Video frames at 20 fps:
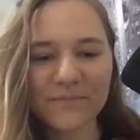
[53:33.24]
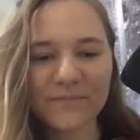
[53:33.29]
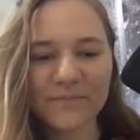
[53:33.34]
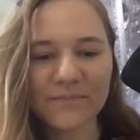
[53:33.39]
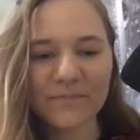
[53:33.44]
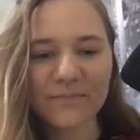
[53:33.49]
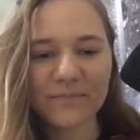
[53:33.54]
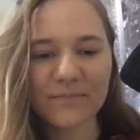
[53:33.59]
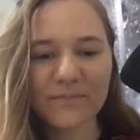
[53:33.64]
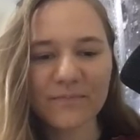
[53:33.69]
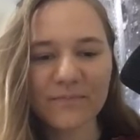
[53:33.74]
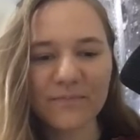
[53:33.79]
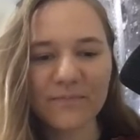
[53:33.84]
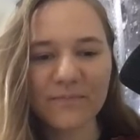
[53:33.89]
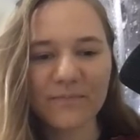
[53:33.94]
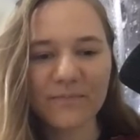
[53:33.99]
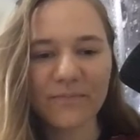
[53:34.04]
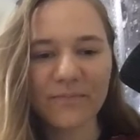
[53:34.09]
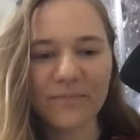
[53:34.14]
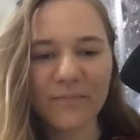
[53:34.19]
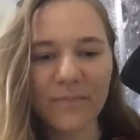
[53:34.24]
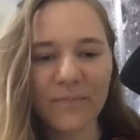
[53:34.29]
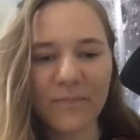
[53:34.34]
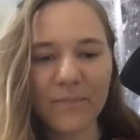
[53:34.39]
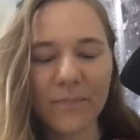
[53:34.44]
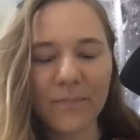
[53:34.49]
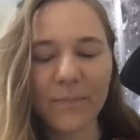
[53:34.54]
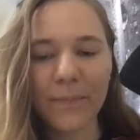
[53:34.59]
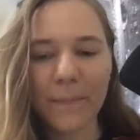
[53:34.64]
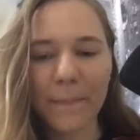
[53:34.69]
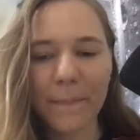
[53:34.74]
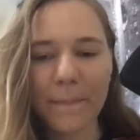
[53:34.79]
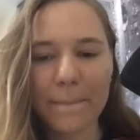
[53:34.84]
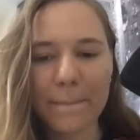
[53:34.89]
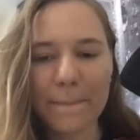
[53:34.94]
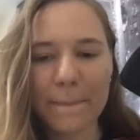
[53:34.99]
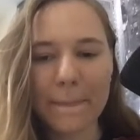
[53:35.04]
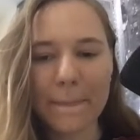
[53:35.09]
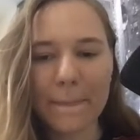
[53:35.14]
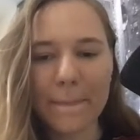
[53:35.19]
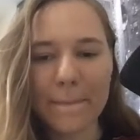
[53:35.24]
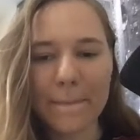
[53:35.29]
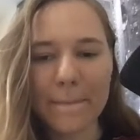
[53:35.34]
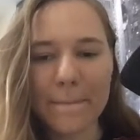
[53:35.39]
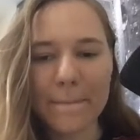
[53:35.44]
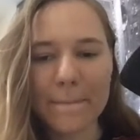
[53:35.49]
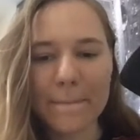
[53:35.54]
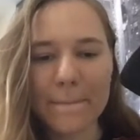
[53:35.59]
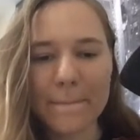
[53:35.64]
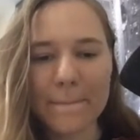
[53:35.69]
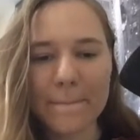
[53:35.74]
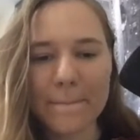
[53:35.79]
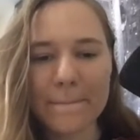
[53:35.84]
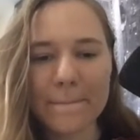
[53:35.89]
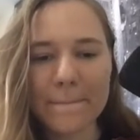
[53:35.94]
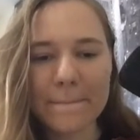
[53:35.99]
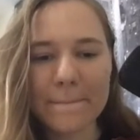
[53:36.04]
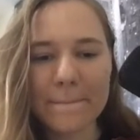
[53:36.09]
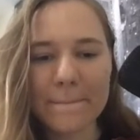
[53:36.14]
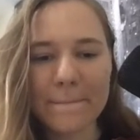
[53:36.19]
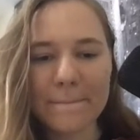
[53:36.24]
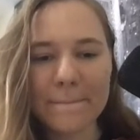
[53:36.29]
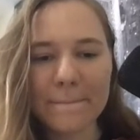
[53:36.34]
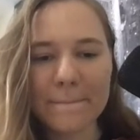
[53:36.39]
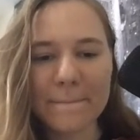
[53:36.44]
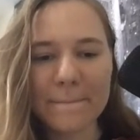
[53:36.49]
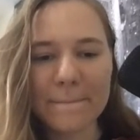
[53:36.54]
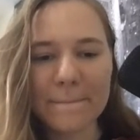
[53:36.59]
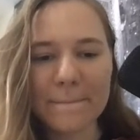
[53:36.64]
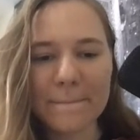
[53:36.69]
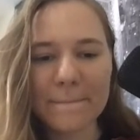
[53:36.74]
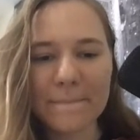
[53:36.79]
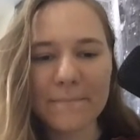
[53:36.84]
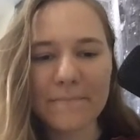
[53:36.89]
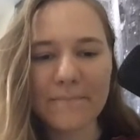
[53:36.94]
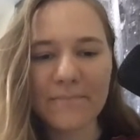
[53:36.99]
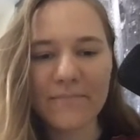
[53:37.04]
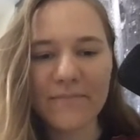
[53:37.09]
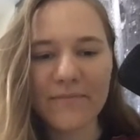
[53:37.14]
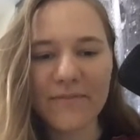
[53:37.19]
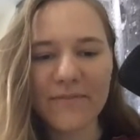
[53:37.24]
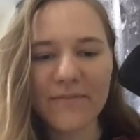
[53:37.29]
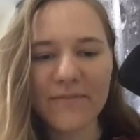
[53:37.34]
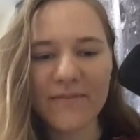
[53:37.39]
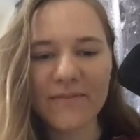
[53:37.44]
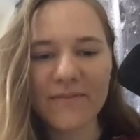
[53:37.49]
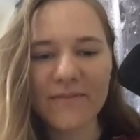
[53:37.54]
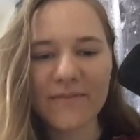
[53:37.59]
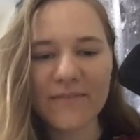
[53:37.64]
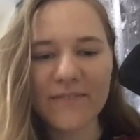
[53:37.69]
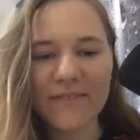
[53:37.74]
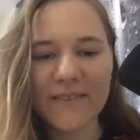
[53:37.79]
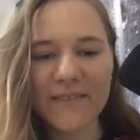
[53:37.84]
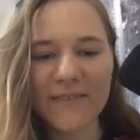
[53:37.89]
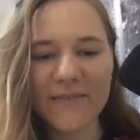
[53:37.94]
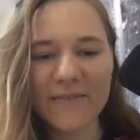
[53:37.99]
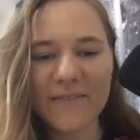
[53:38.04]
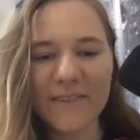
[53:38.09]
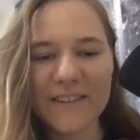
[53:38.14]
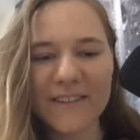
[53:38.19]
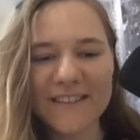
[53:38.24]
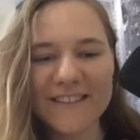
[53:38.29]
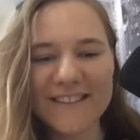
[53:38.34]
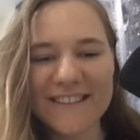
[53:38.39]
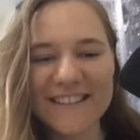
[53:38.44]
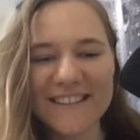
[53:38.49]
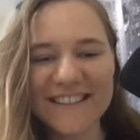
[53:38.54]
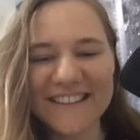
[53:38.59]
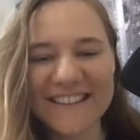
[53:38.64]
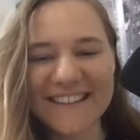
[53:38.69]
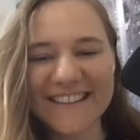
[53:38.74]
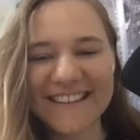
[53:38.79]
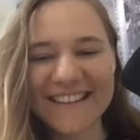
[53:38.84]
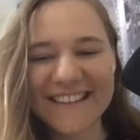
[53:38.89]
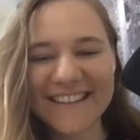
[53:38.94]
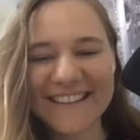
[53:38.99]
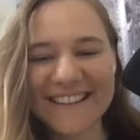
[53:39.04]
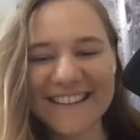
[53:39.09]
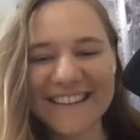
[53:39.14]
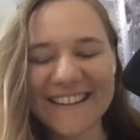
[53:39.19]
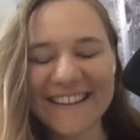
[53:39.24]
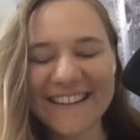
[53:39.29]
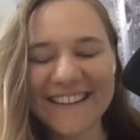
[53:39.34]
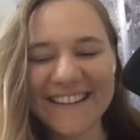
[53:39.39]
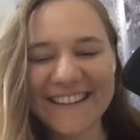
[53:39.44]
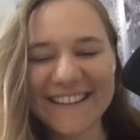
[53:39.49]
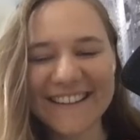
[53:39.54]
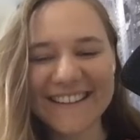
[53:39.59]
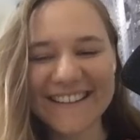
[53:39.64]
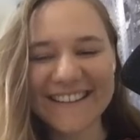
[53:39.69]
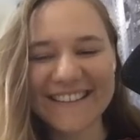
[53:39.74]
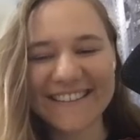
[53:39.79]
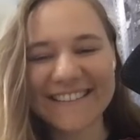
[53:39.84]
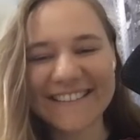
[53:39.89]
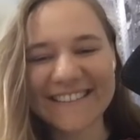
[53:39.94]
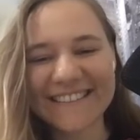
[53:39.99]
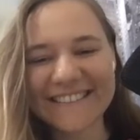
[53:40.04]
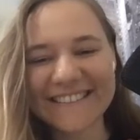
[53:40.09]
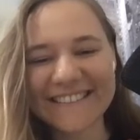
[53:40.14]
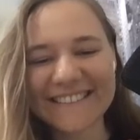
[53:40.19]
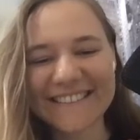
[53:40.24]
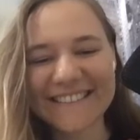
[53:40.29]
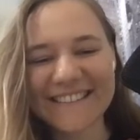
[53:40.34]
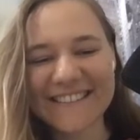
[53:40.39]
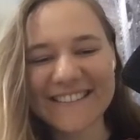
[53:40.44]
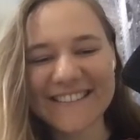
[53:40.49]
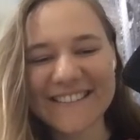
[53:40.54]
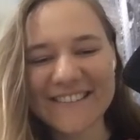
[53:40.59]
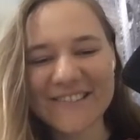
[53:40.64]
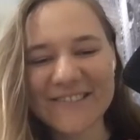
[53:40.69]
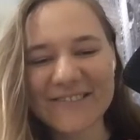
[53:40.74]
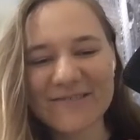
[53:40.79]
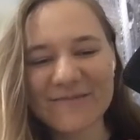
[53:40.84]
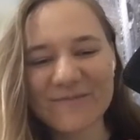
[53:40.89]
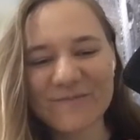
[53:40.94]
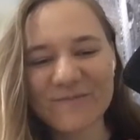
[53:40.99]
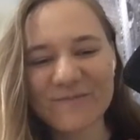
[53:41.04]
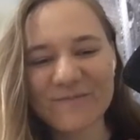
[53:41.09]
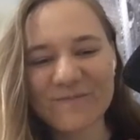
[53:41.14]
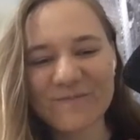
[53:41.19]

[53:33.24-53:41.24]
(not speaking)